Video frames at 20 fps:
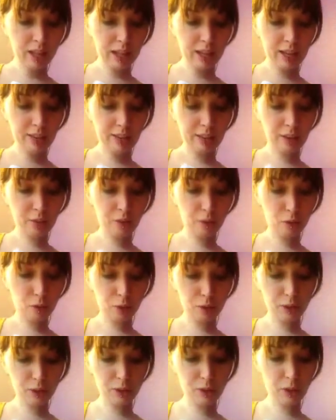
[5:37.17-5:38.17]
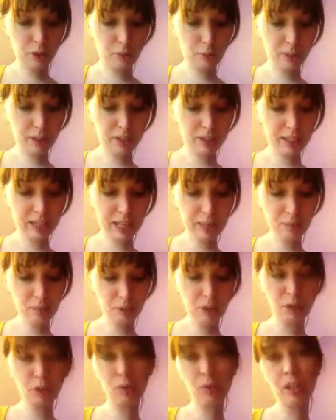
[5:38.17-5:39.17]
And then, of course, you know, by the time
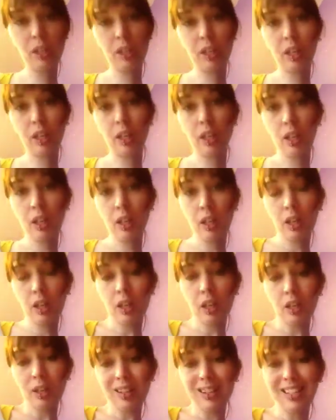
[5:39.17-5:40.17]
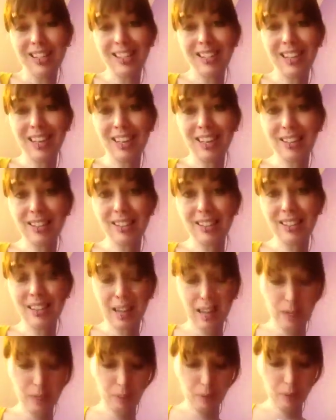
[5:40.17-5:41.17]
you're using the second
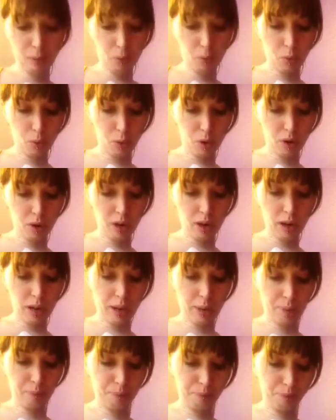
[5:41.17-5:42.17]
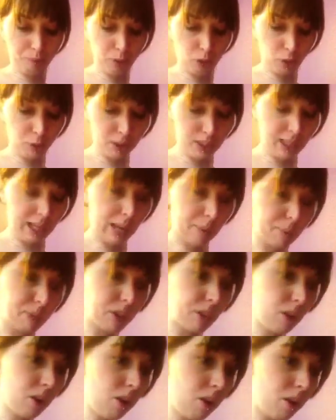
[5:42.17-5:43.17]
snap or no
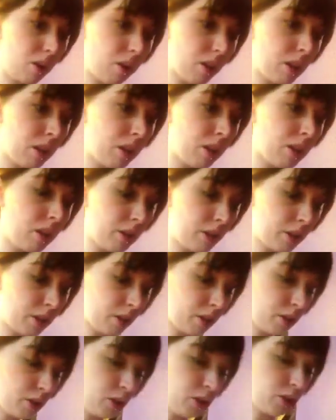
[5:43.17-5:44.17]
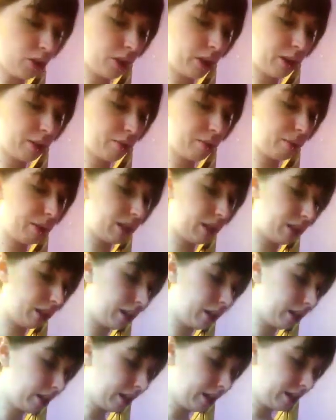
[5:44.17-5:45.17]
snaps at all, you're going to be
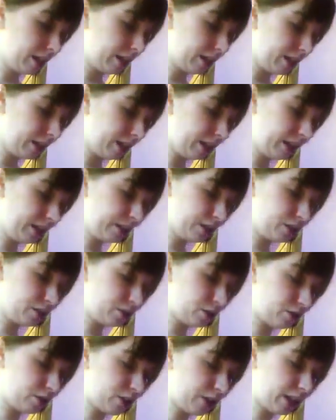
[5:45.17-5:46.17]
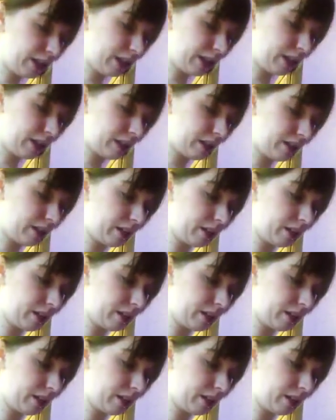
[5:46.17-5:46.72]
inserting